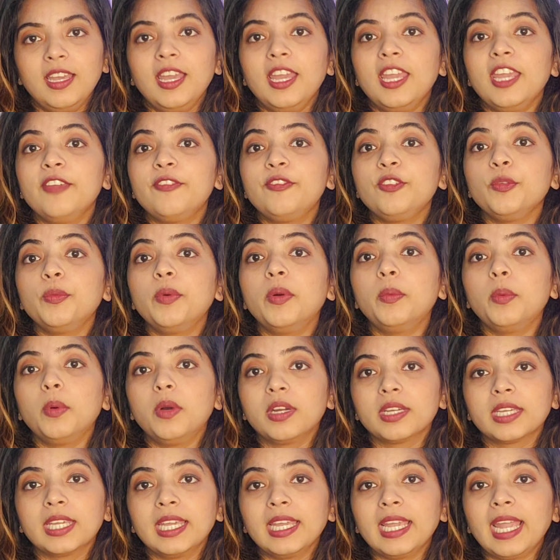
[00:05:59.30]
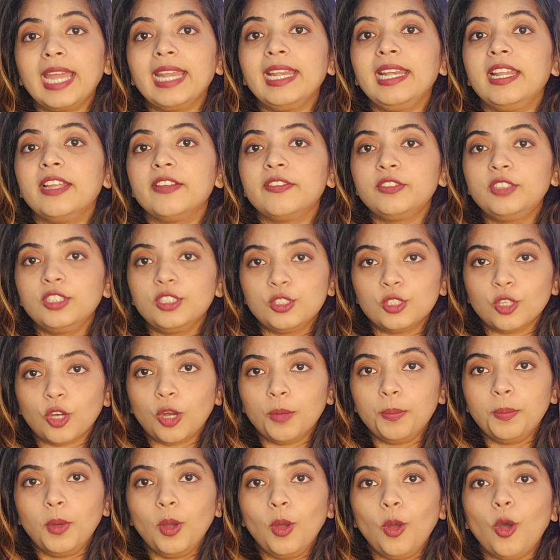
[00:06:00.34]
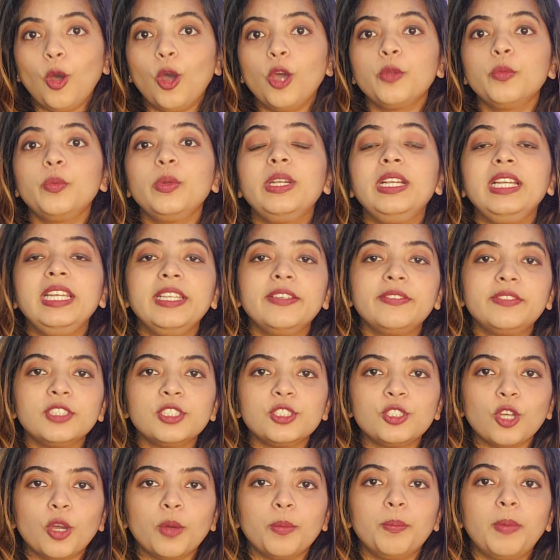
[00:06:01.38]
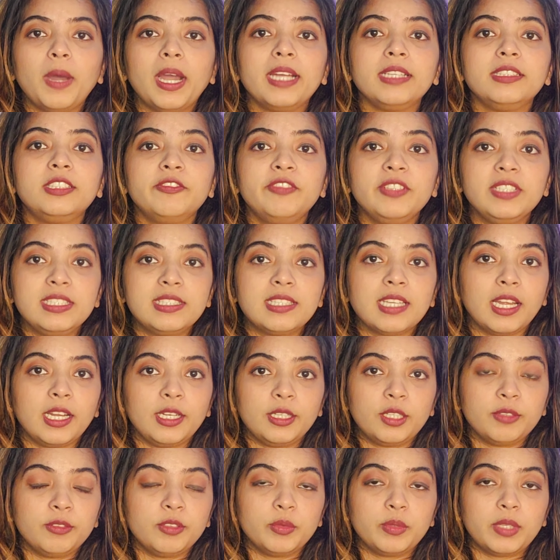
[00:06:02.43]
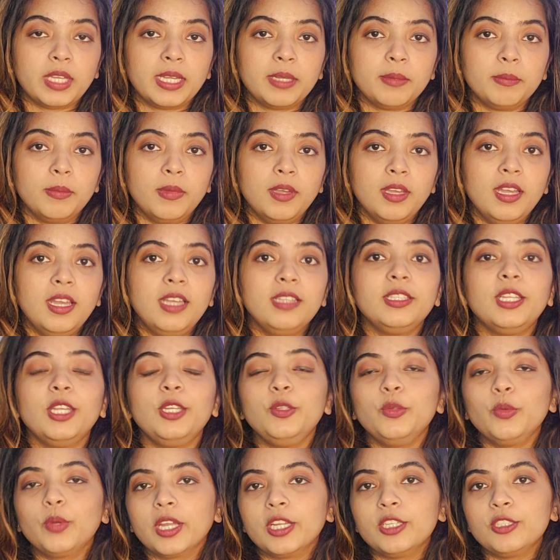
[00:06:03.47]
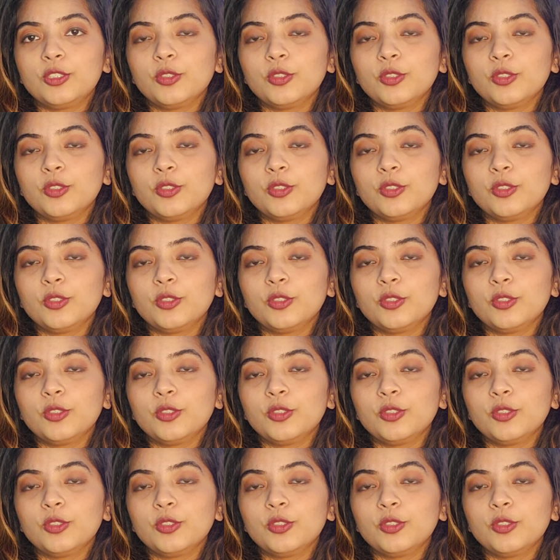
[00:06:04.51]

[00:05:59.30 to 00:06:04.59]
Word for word: If you were working and left the job or would leave the job by the visa interview time, then you can